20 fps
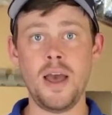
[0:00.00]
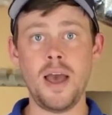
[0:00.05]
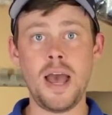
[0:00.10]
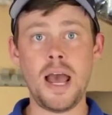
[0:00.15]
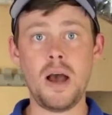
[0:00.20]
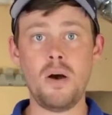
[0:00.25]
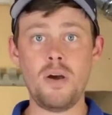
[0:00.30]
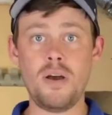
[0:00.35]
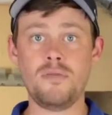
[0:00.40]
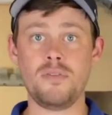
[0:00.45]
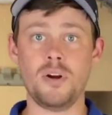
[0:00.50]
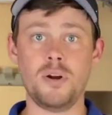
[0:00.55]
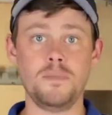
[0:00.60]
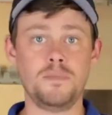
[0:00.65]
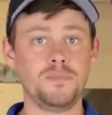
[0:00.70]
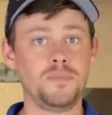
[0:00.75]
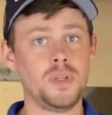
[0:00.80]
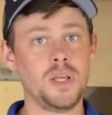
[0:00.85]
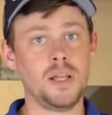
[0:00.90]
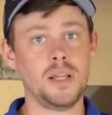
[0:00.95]
However,
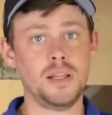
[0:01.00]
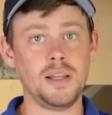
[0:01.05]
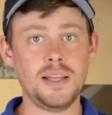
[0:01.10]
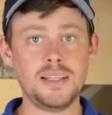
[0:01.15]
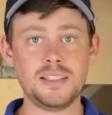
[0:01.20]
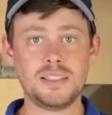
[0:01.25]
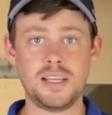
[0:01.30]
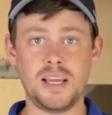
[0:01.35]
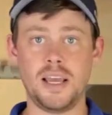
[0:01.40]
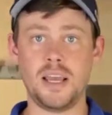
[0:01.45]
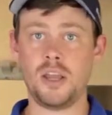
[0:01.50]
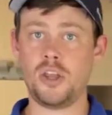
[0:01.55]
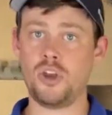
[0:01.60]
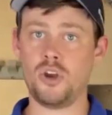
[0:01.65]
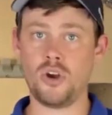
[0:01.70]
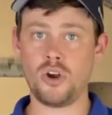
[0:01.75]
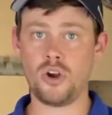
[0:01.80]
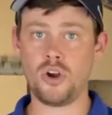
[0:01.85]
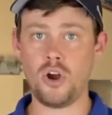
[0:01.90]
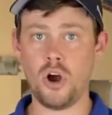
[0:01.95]
let's say
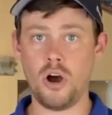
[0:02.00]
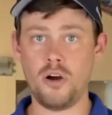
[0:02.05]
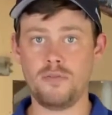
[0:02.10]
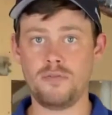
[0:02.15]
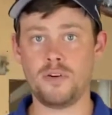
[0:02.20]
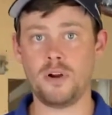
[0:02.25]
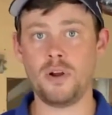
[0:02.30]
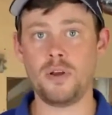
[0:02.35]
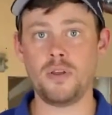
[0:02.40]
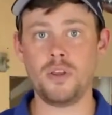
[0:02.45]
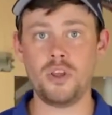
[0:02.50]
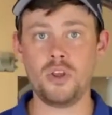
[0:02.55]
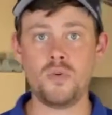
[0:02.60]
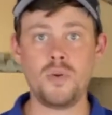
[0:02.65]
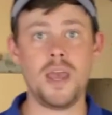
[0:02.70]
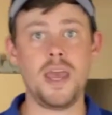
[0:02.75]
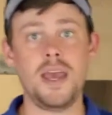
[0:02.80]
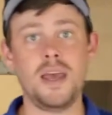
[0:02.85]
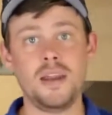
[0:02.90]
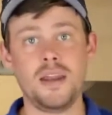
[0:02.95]
you're a golfer. You
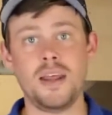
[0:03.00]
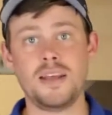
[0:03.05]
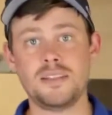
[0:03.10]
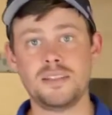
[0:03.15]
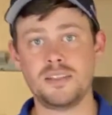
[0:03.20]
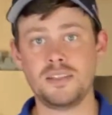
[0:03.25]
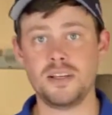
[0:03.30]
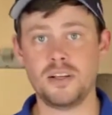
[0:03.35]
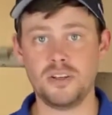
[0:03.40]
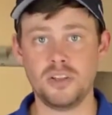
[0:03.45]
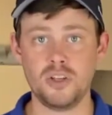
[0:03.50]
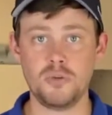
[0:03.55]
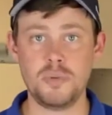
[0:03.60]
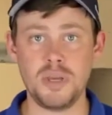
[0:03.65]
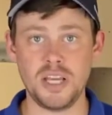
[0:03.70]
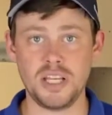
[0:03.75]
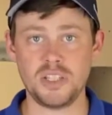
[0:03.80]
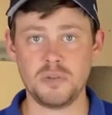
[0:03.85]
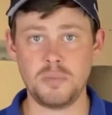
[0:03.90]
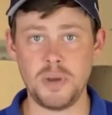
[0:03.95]
can't necessarily be
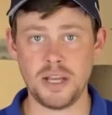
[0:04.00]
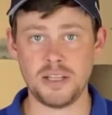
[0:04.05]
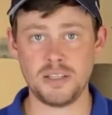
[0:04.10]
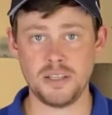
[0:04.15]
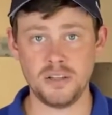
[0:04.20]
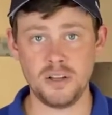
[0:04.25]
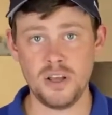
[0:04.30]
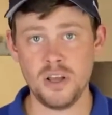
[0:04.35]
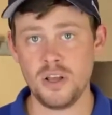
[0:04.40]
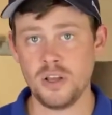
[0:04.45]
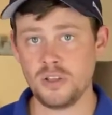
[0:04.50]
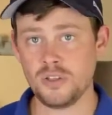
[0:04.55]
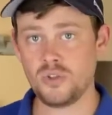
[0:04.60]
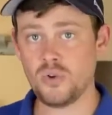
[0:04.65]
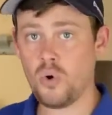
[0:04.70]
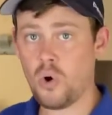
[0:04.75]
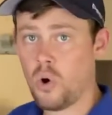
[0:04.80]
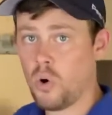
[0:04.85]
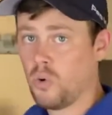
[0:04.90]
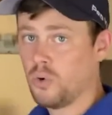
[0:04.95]
expected to
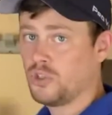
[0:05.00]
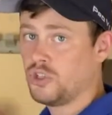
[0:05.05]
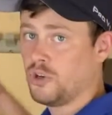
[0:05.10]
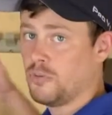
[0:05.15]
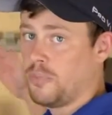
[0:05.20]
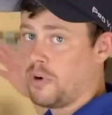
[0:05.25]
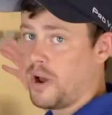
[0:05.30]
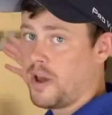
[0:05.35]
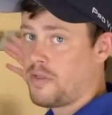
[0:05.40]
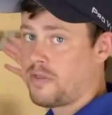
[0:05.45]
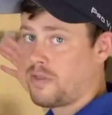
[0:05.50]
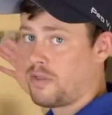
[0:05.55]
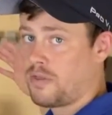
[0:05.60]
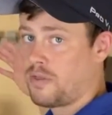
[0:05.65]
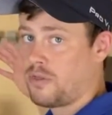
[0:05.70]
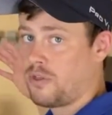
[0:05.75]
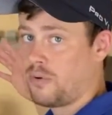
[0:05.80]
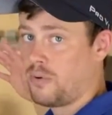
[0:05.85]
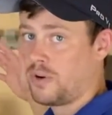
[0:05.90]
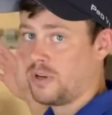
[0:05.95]
hold your breath
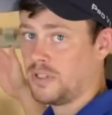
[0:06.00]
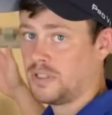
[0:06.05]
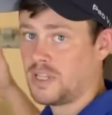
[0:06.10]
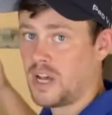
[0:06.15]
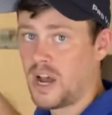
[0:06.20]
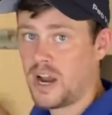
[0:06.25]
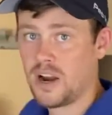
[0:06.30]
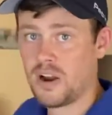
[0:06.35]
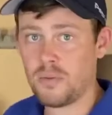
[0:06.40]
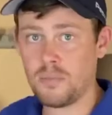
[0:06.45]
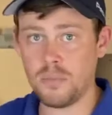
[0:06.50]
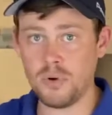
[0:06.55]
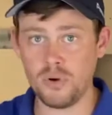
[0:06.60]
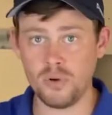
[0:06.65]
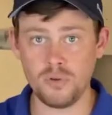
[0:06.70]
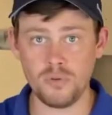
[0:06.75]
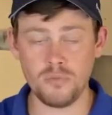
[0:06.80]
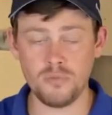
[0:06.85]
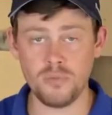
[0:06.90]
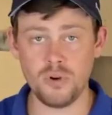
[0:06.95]
through an entire
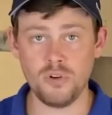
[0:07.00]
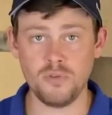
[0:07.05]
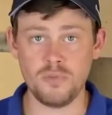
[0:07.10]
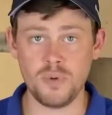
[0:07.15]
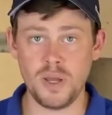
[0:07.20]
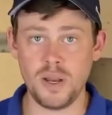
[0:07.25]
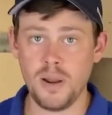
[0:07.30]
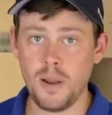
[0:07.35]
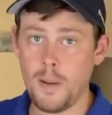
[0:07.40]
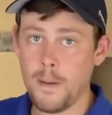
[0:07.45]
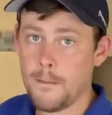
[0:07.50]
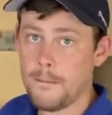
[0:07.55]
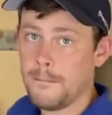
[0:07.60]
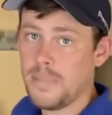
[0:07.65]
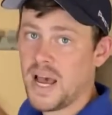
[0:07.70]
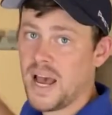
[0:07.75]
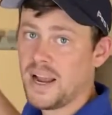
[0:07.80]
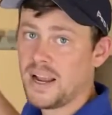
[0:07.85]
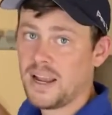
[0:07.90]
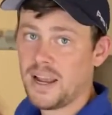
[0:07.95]
movement,
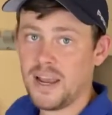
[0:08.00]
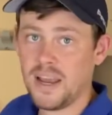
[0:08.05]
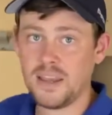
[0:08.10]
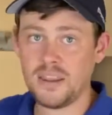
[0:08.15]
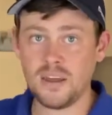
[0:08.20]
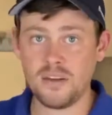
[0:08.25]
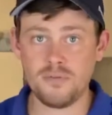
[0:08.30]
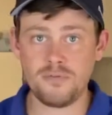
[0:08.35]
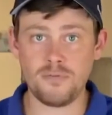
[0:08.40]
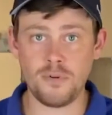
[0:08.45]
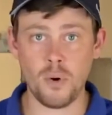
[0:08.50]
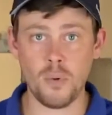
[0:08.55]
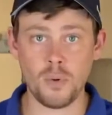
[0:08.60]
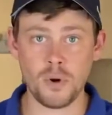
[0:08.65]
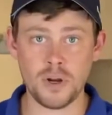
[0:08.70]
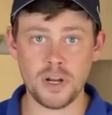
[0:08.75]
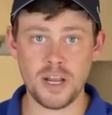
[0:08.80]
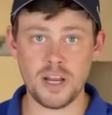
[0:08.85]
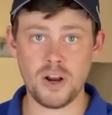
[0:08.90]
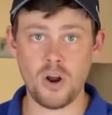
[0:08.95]
back and then
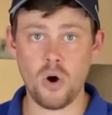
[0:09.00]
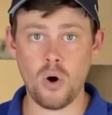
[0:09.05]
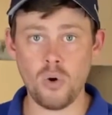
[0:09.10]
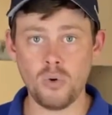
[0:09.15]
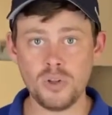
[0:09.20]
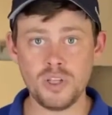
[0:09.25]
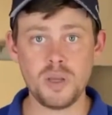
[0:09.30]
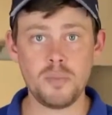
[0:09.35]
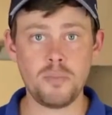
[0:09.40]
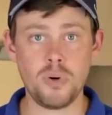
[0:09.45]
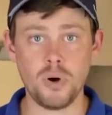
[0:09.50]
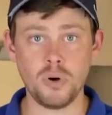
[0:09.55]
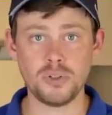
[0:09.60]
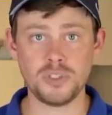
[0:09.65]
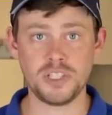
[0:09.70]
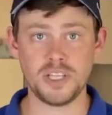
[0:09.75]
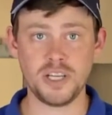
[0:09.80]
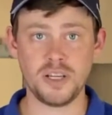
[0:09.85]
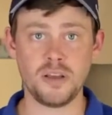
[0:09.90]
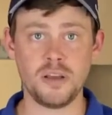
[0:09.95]
forward, and only
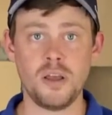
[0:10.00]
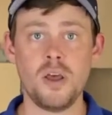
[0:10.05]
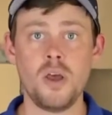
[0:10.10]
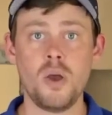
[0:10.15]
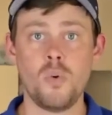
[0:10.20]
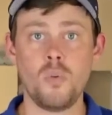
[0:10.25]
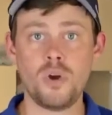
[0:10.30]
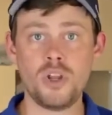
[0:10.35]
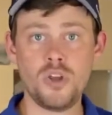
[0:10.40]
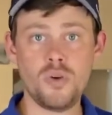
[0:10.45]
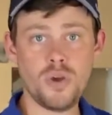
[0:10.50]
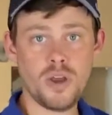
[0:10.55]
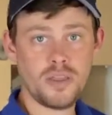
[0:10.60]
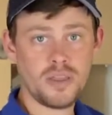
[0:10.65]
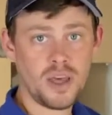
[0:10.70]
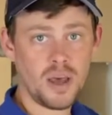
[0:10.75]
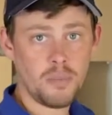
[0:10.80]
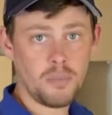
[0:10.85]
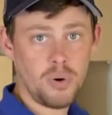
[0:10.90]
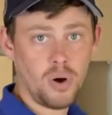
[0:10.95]
pulsing when you hit
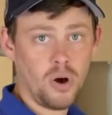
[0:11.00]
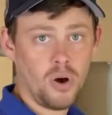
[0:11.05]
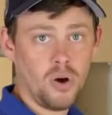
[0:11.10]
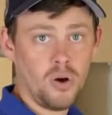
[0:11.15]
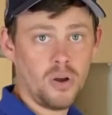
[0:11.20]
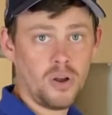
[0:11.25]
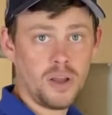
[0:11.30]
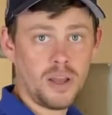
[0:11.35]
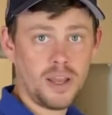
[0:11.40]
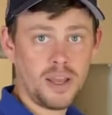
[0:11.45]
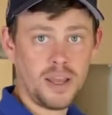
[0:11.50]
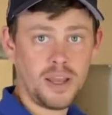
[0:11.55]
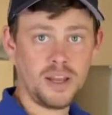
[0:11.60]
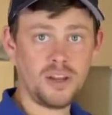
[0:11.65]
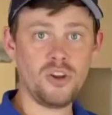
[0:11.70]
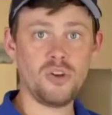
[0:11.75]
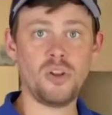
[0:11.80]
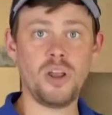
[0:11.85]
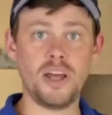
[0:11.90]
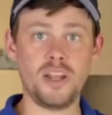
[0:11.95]
that ball
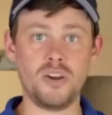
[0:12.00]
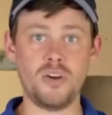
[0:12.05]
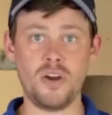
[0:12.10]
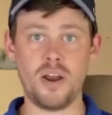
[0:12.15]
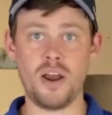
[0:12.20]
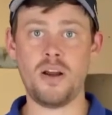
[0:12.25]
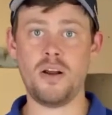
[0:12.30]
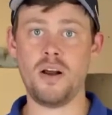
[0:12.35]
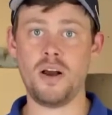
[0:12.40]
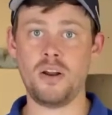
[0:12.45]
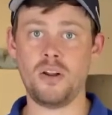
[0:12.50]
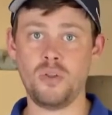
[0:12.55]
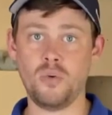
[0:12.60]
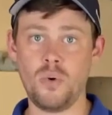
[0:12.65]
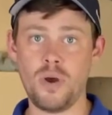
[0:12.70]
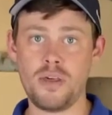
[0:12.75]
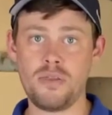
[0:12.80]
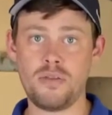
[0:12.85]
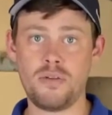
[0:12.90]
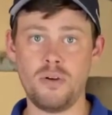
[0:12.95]
and you're letting your air out on the
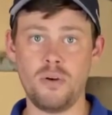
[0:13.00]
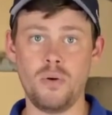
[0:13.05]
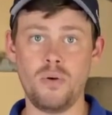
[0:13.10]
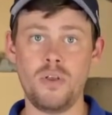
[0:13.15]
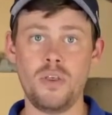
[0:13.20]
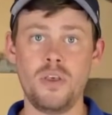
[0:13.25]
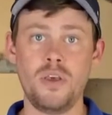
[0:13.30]
way through.